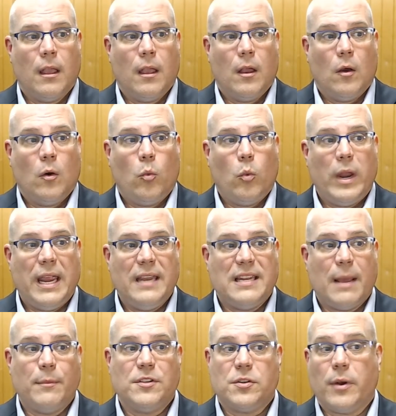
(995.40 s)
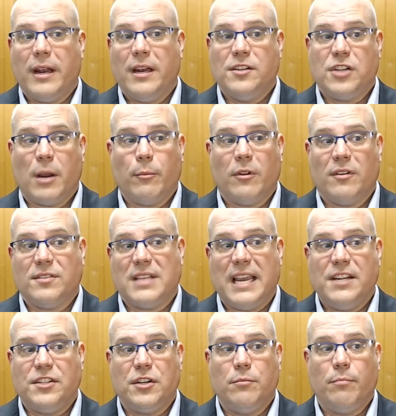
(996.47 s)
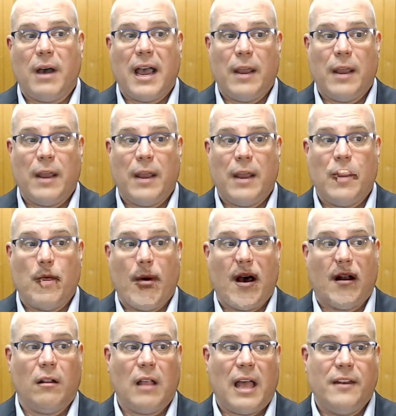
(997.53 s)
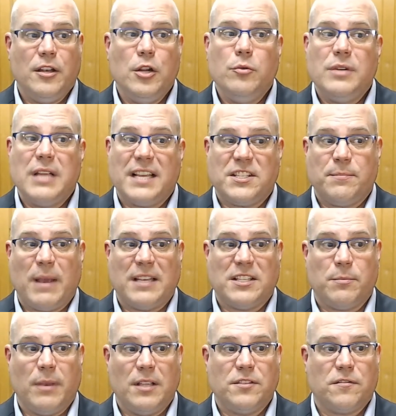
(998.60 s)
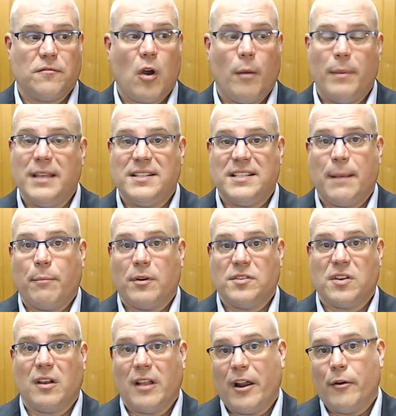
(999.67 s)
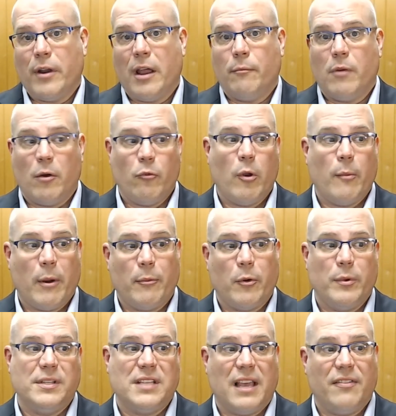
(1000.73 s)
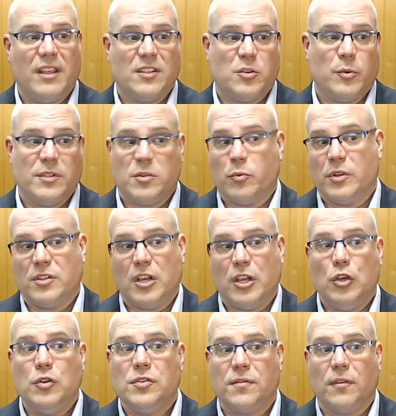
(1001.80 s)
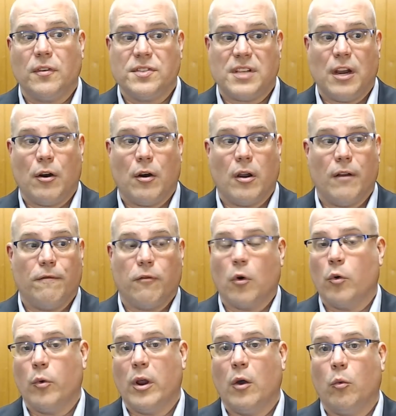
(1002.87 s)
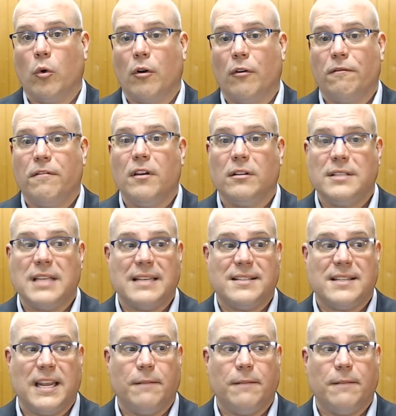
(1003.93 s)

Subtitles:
We demonstrated generalization by running the model on new test specimens from a separate xylarium. And remember, we said that this was a useful surrogate for real-world field testing.